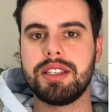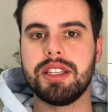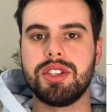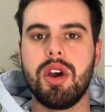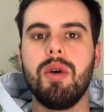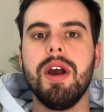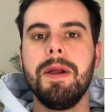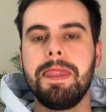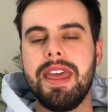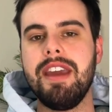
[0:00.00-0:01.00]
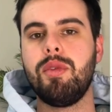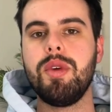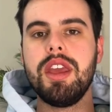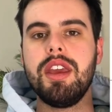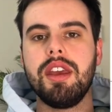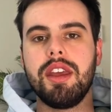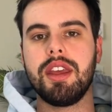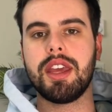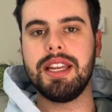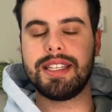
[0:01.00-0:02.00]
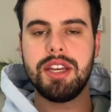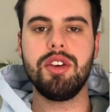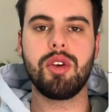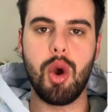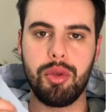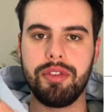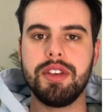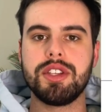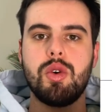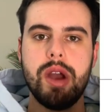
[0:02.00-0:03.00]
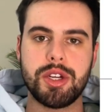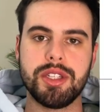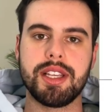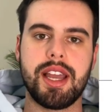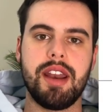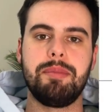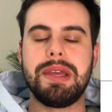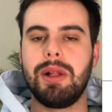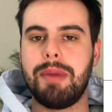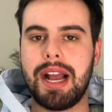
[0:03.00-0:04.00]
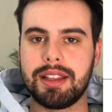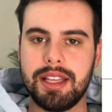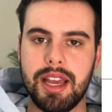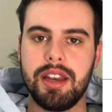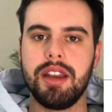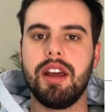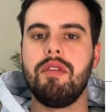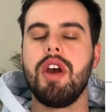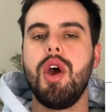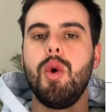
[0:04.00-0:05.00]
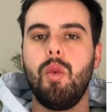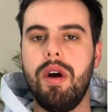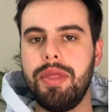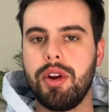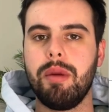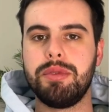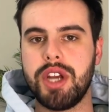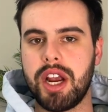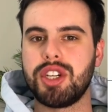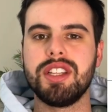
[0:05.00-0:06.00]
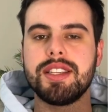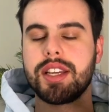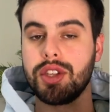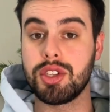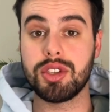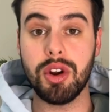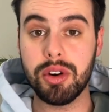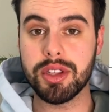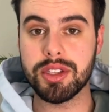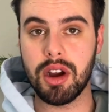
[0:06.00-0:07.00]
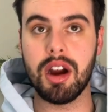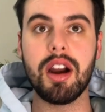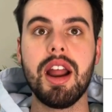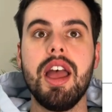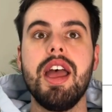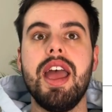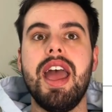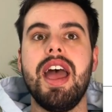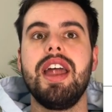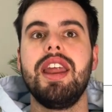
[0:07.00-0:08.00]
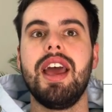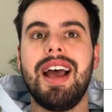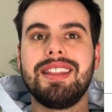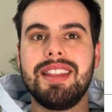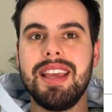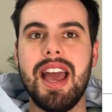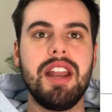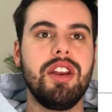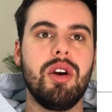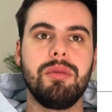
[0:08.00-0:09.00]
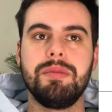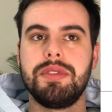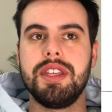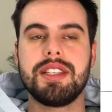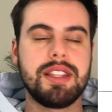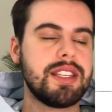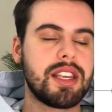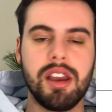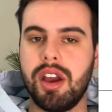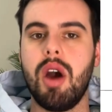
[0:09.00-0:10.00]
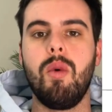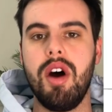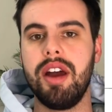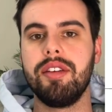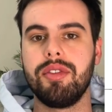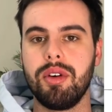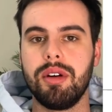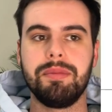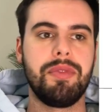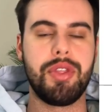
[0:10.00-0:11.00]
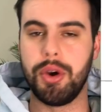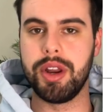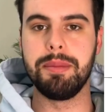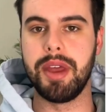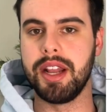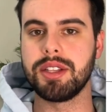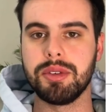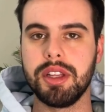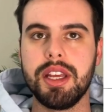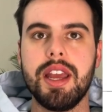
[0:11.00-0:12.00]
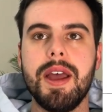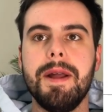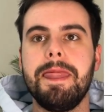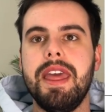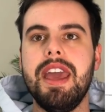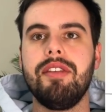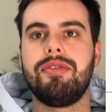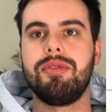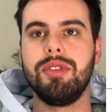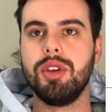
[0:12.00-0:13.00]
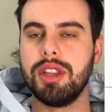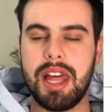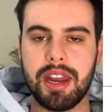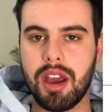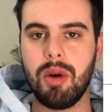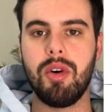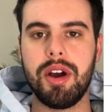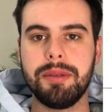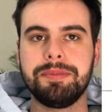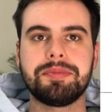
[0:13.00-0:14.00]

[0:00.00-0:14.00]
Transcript: And so if we continue to go through these questions and kind of peel back the onion of what their objections, concerns are, and at the end, this can go on for 30 minutes, really, if you let it go on